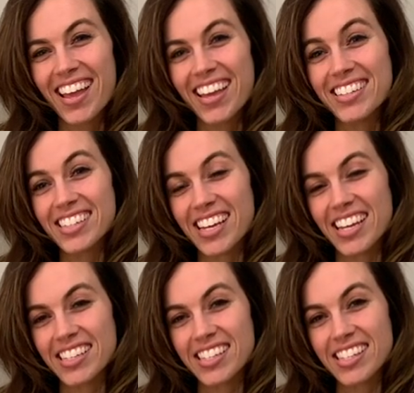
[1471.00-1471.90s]

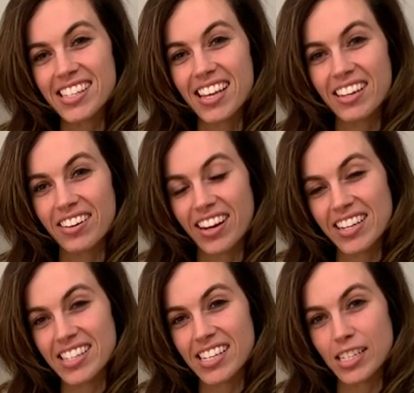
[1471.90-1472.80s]
indicates a
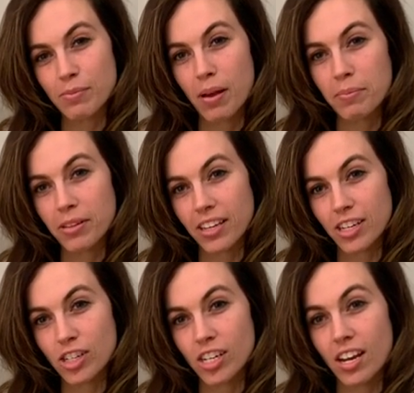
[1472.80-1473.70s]
United States
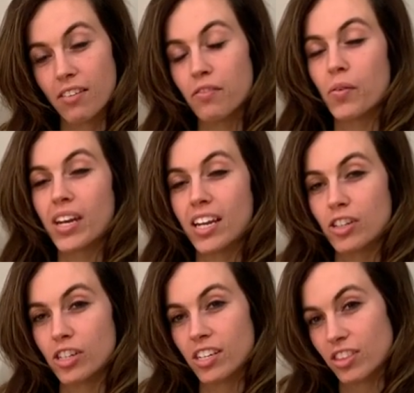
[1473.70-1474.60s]
population of
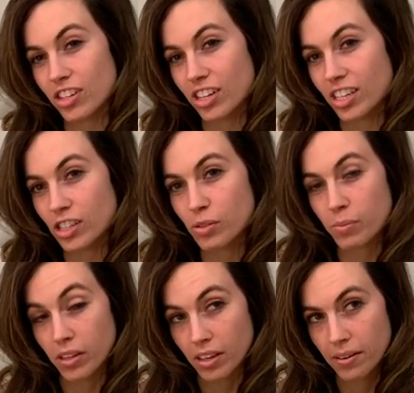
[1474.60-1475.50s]
132
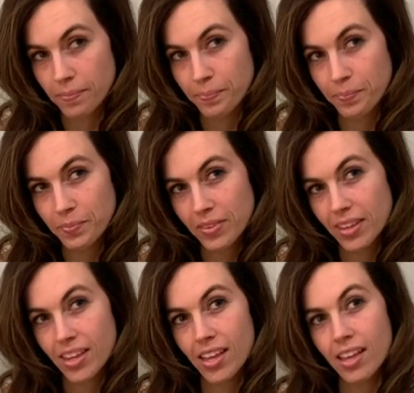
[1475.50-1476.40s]
million.
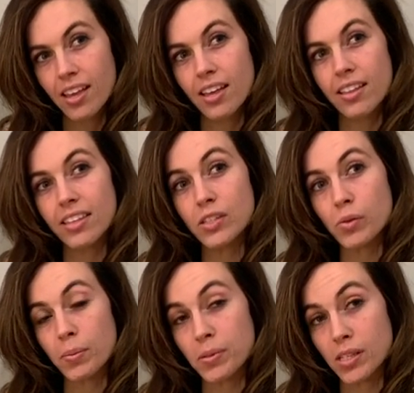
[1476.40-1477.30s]
This
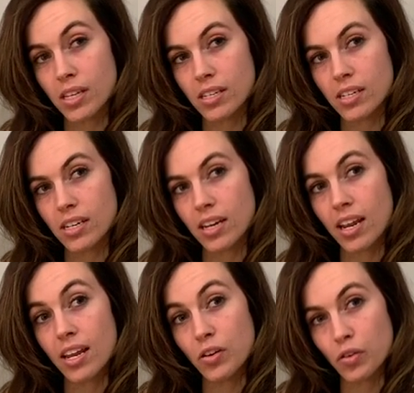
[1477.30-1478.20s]
represented an
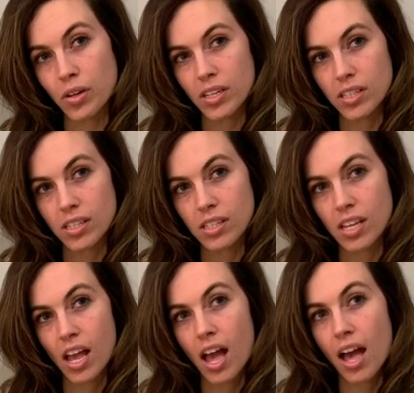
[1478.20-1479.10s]
increase
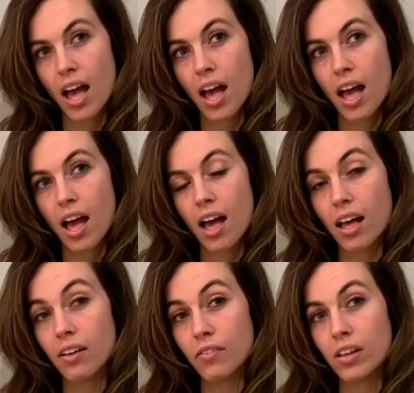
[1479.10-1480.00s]

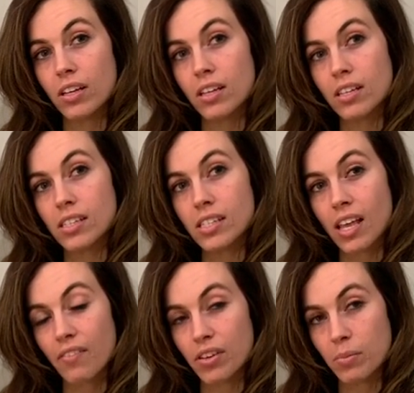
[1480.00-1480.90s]
of
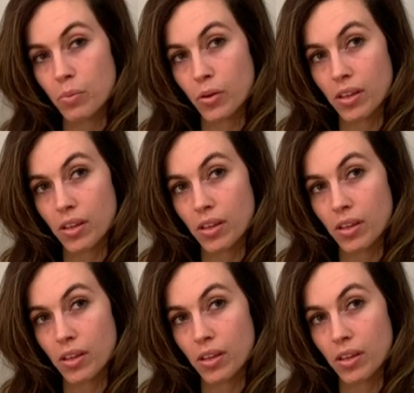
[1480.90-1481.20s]
7.3%